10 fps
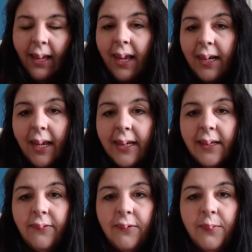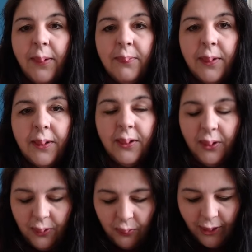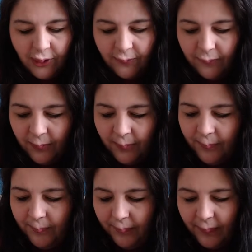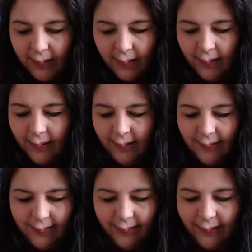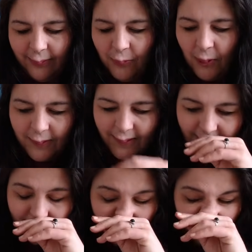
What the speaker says: And I can never remember which of them it was.